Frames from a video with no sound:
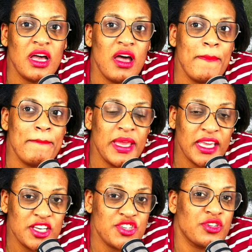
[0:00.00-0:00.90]

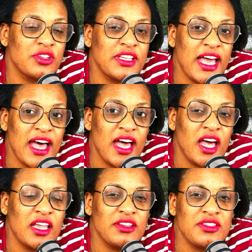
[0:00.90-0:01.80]
making sure
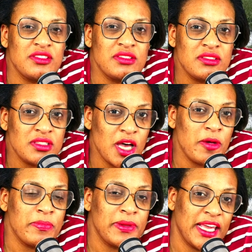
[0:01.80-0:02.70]
that
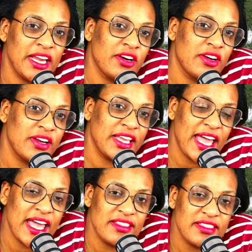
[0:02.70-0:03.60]
some player
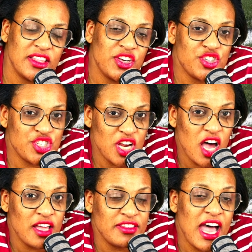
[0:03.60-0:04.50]
get a
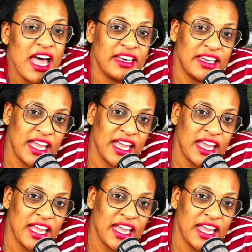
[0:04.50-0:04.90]
shot at